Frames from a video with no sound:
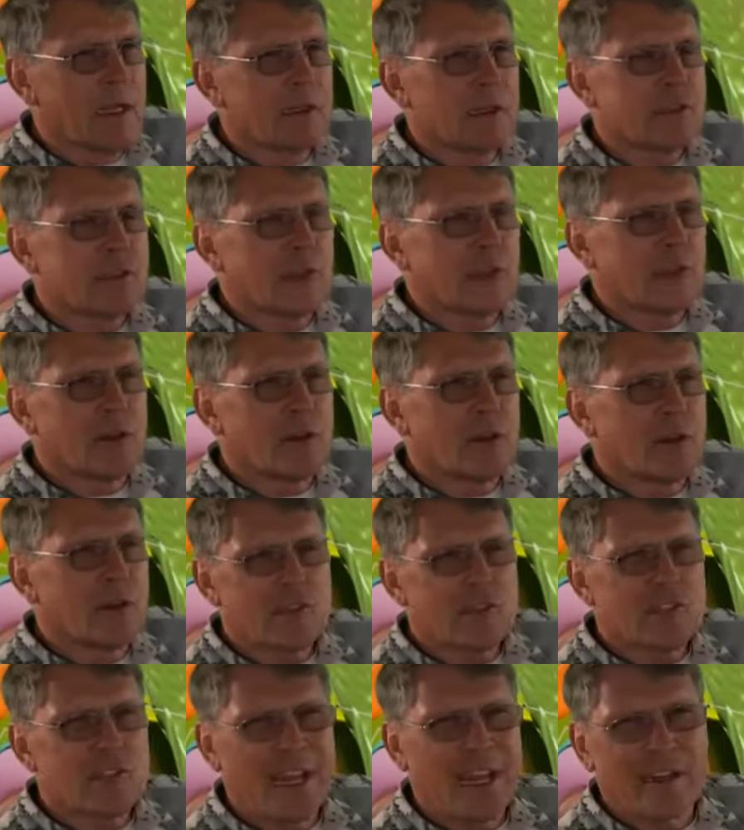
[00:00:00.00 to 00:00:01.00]
I don't know
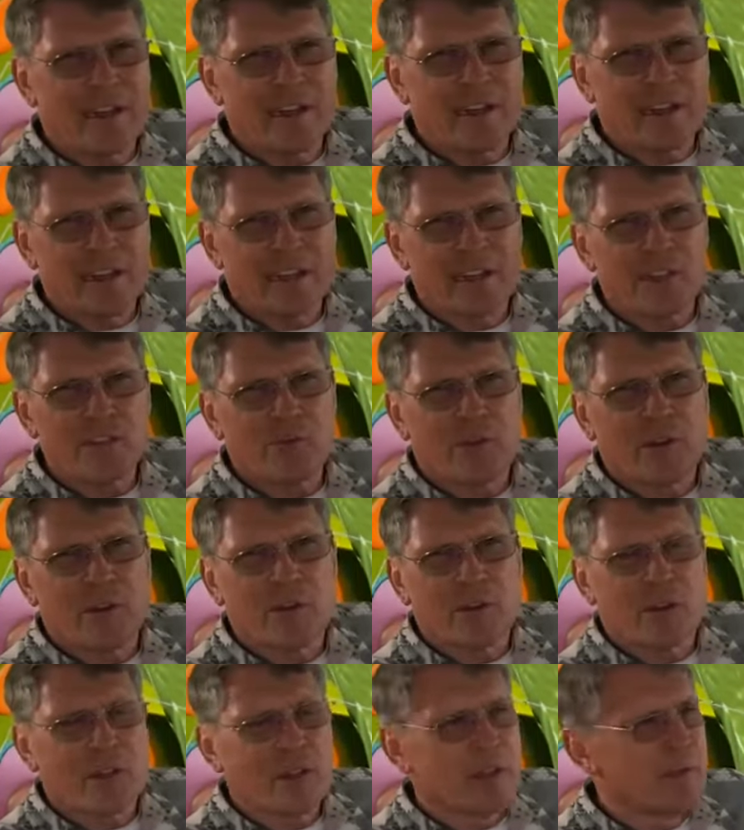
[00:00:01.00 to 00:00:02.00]
what a sat-nav is.
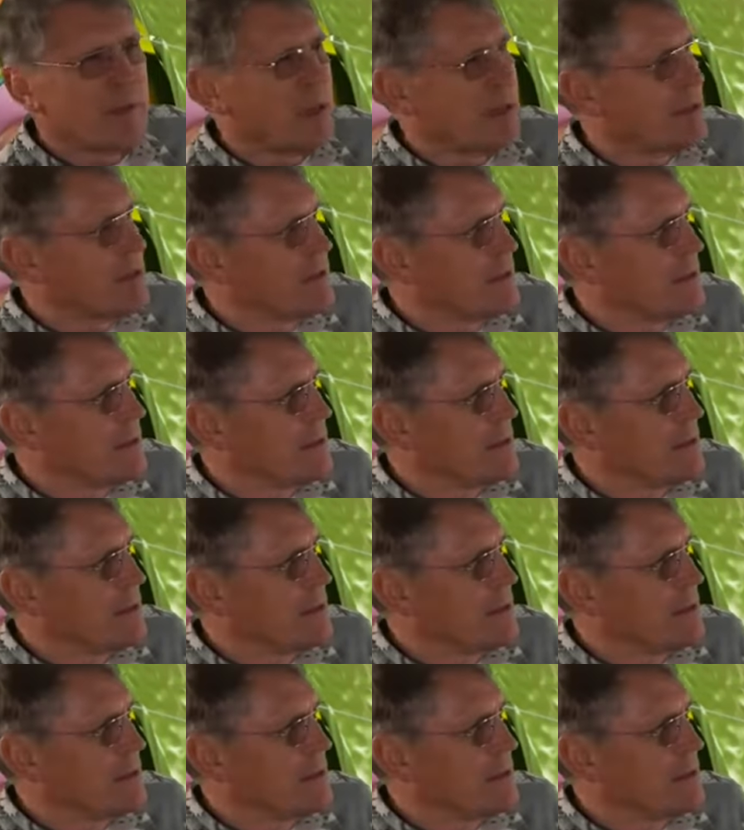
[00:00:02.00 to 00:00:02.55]
What are you talking about?